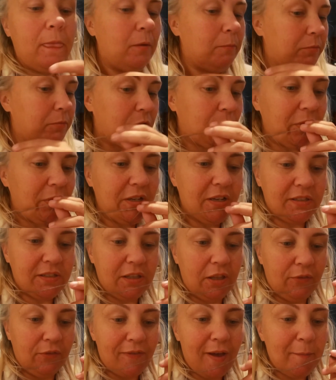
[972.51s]
between us
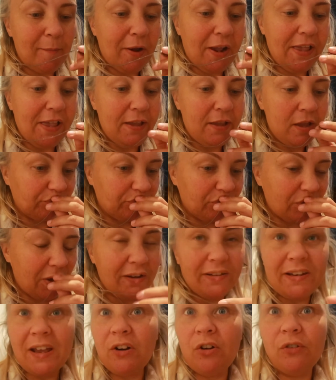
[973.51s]
and the family.
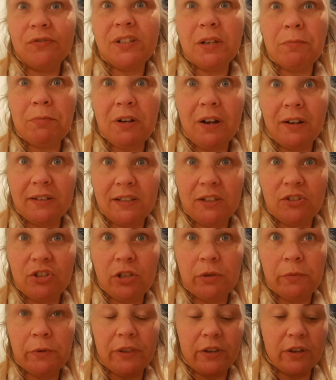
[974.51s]
And yeah, obviously it'd be nice if
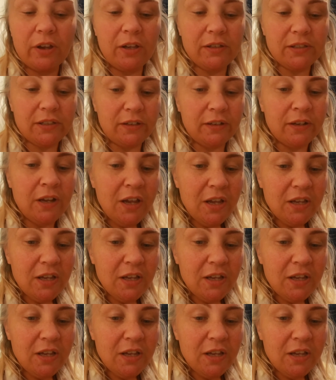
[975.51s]
she's with her cousin.